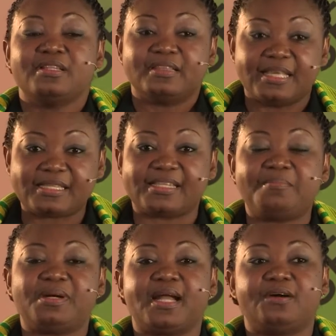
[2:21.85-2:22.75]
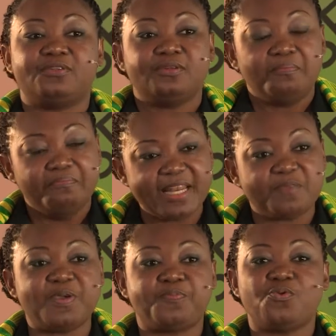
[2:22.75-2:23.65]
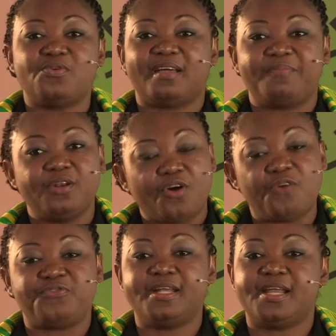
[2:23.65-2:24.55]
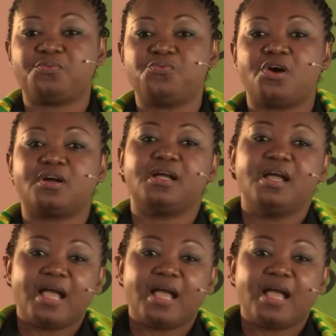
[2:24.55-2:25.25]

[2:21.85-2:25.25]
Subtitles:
This time around, many people would have been off the network